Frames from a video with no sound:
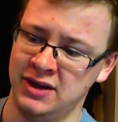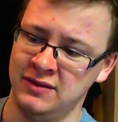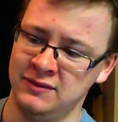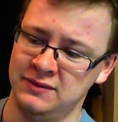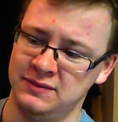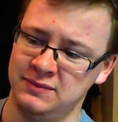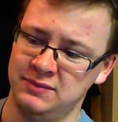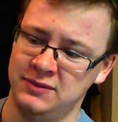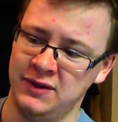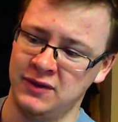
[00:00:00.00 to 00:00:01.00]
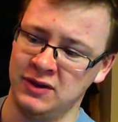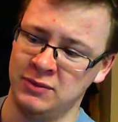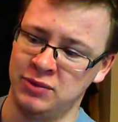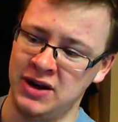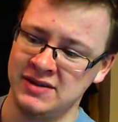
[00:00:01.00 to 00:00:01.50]
of difficult to
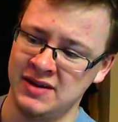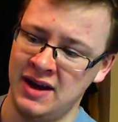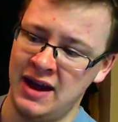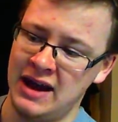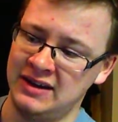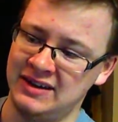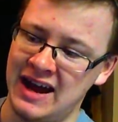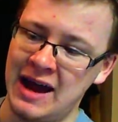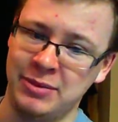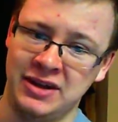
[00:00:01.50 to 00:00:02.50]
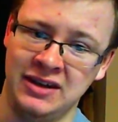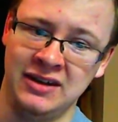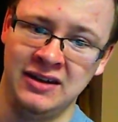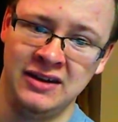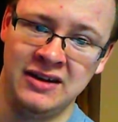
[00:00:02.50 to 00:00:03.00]
press, and the tab key
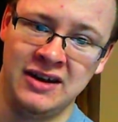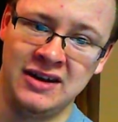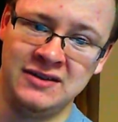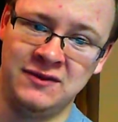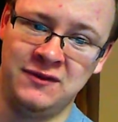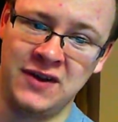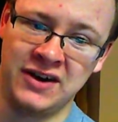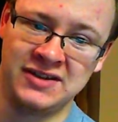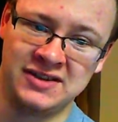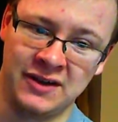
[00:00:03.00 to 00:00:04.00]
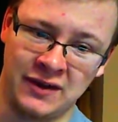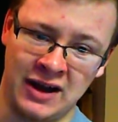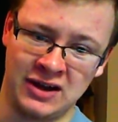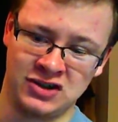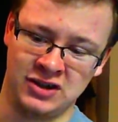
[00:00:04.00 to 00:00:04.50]
is very stiff. I'll
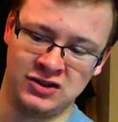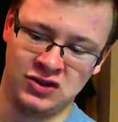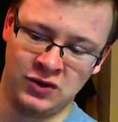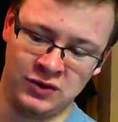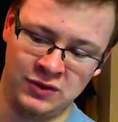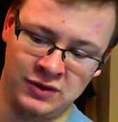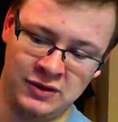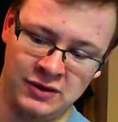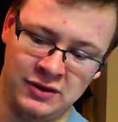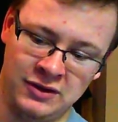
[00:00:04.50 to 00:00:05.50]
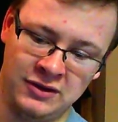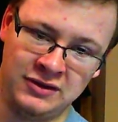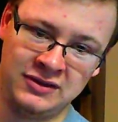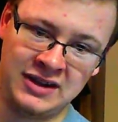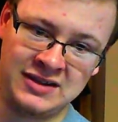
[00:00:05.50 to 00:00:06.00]
actually show you.
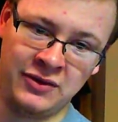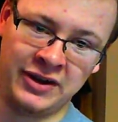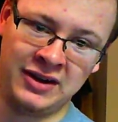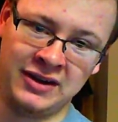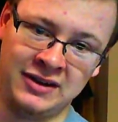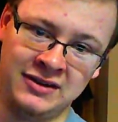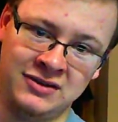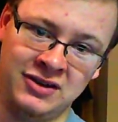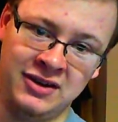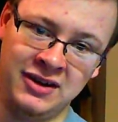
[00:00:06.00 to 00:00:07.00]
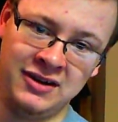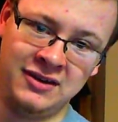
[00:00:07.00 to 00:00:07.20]
That's how I click it. Do you hear that?